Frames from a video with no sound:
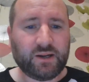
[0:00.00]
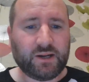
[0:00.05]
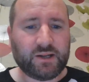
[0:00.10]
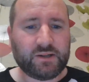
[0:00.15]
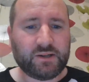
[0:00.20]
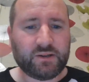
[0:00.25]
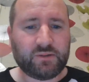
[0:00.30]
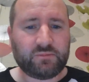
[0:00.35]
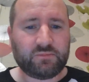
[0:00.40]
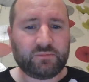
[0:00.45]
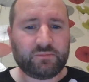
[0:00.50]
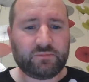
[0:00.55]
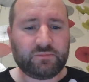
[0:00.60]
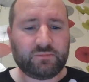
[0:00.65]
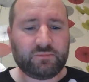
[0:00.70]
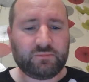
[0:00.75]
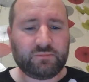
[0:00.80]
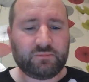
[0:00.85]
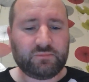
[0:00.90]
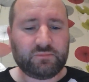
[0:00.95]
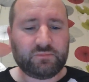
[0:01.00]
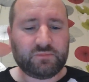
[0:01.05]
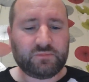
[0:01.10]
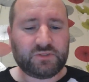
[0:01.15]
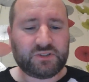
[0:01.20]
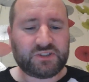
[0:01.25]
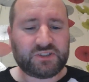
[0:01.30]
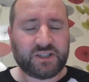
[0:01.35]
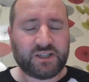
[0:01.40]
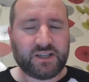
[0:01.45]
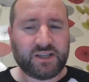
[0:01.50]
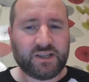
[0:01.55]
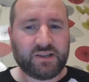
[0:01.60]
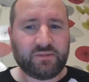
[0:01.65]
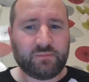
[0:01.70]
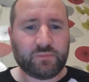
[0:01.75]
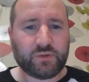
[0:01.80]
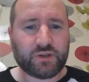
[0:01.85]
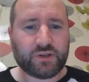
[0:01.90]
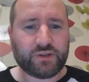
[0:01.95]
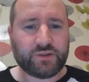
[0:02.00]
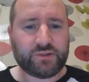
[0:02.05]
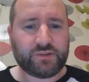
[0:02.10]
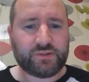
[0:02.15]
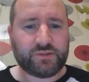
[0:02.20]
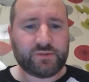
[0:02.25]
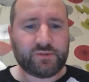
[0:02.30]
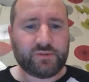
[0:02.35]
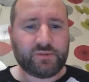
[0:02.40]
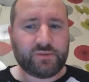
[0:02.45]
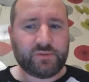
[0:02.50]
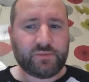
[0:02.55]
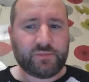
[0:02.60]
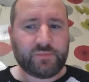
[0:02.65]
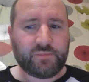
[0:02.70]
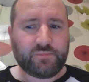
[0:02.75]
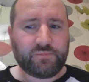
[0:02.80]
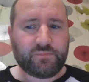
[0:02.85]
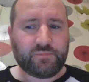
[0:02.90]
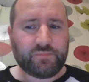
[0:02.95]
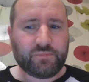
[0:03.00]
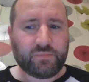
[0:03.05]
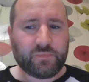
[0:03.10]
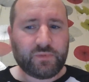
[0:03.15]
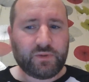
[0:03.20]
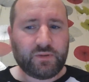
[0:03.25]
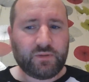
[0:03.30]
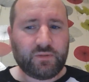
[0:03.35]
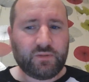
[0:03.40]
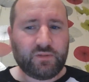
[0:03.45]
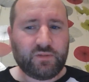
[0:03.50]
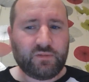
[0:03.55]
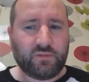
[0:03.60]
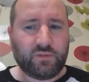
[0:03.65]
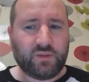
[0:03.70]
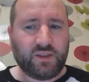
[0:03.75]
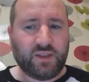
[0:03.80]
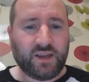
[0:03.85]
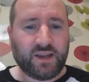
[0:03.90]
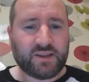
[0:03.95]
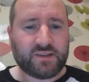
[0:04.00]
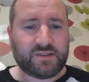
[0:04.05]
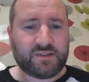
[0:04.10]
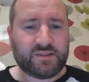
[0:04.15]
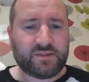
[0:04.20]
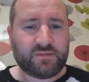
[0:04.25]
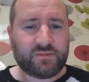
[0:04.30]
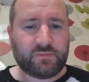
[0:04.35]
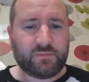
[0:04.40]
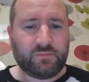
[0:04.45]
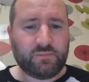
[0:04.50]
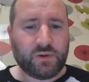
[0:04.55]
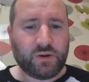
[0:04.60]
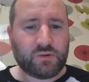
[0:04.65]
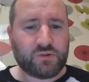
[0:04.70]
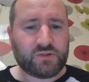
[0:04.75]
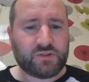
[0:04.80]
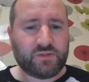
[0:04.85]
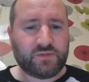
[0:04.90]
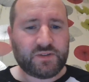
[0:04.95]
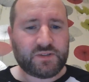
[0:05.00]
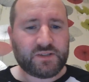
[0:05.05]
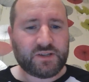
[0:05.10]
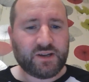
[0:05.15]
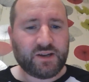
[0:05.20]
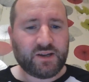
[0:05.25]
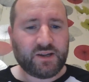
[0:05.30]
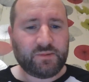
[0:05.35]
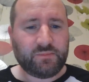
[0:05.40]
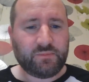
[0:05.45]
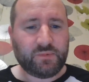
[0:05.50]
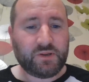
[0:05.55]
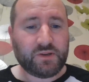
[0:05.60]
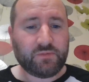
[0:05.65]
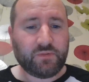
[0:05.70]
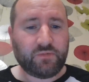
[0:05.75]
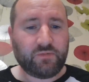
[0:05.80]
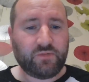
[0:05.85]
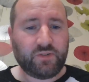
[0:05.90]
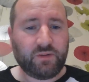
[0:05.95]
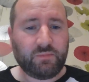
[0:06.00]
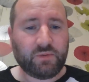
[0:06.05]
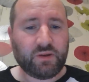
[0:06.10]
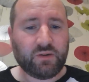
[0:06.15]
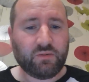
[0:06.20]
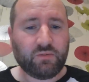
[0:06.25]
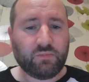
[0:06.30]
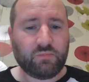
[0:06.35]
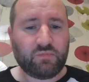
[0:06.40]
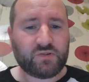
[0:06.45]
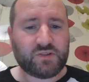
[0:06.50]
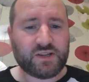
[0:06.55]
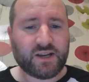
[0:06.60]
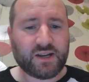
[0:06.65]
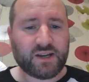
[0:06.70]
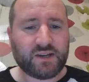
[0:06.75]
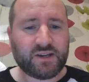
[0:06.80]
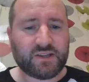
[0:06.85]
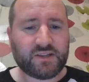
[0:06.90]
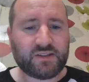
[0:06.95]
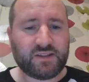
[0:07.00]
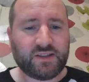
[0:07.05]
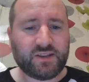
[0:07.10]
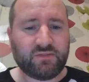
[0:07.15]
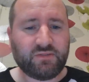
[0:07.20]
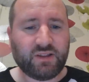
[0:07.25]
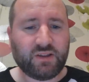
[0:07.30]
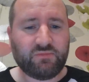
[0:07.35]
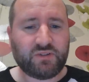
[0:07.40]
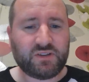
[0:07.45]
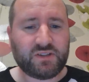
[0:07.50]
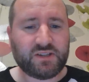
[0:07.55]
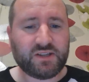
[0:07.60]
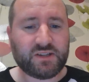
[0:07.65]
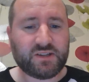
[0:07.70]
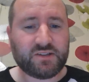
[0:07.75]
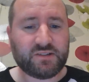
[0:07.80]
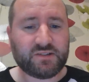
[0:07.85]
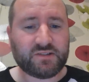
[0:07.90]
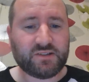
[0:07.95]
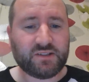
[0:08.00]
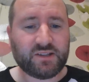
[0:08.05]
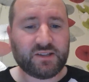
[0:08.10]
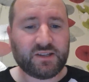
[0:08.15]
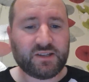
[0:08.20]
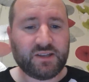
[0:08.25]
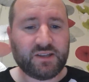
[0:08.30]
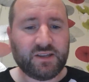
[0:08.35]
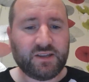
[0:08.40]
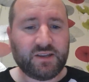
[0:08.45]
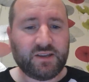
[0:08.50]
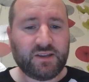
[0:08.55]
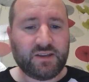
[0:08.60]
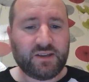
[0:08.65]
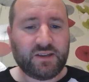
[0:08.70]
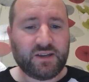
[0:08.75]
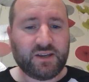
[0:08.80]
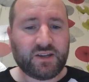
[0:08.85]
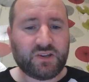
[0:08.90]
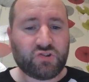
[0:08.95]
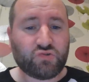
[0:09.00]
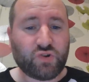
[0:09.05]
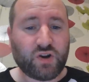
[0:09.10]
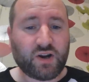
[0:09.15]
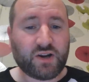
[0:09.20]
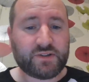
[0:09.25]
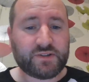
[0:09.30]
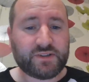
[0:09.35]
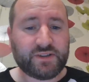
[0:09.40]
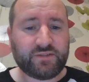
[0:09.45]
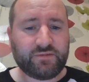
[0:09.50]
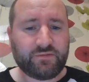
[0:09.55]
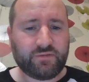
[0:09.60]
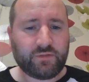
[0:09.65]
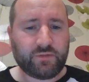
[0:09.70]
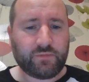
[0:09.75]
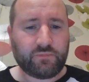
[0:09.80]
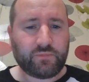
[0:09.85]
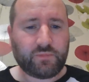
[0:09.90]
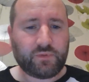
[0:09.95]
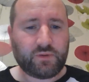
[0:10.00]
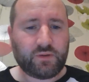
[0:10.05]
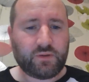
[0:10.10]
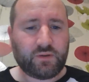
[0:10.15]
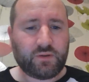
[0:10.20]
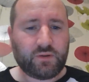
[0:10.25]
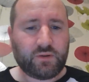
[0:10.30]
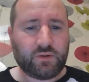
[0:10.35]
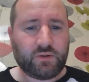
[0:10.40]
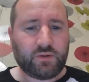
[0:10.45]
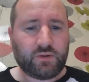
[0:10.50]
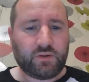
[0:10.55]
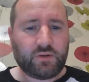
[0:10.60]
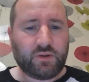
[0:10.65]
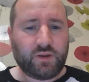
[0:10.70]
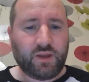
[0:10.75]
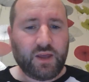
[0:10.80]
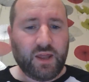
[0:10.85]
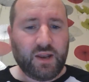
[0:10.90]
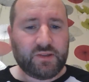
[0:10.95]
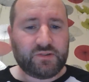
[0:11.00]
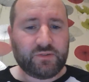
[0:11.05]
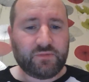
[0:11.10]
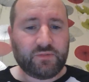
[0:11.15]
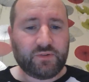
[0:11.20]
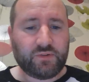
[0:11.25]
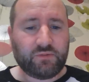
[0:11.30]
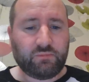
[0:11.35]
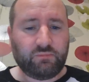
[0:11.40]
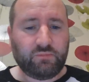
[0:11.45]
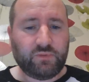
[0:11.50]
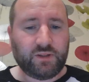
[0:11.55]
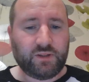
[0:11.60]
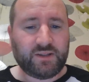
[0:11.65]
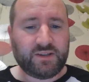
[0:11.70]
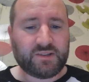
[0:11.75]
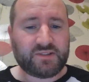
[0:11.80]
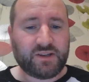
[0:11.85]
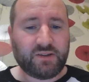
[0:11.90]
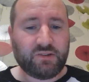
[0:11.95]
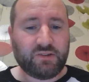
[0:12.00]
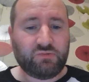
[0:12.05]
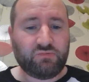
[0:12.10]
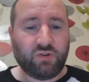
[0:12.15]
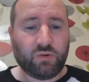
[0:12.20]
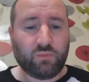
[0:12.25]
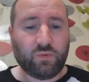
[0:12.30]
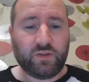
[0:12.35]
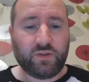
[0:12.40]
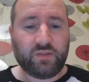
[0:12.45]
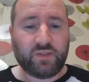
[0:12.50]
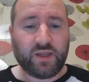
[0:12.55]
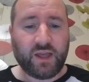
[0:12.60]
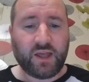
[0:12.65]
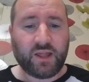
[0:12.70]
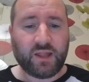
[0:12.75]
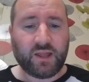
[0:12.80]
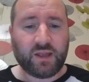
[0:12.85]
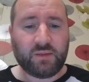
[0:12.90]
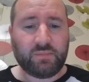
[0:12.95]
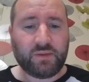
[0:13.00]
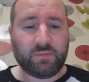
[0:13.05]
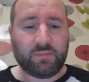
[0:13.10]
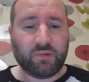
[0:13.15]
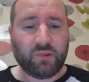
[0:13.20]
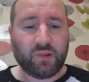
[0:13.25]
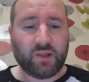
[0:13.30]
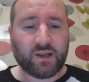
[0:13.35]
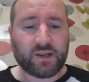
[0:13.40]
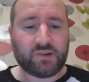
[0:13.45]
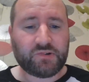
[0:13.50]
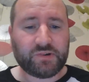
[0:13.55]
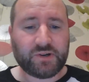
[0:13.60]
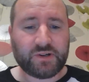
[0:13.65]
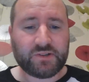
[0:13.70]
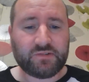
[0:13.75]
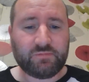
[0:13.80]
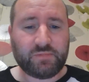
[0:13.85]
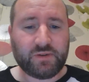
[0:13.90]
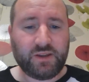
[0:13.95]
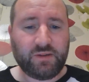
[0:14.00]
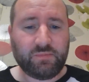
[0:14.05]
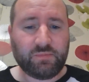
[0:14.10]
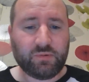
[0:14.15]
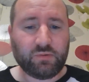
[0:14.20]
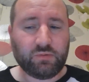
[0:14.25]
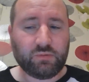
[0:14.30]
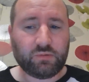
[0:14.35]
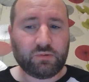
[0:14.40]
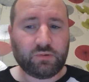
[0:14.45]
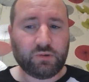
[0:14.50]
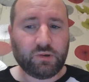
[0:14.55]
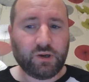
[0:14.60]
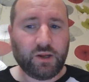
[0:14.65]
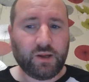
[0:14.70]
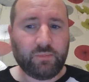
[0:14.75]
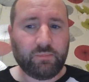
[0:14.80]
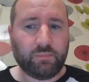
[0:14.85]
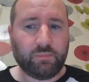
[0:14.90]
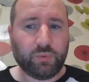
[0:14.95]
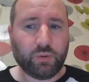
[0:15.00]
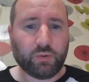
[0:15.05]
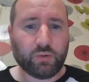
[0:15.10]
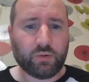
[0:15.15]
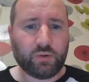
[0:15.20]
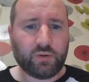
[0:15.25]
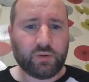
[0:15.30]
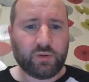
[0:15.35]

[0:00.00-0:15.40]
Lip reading: I don't see it because, yes, most of the time when you have a female protagonist, they're like ridiculously attractive. And there's nothing really necessarily wrong with that. Like, people like attractive people. But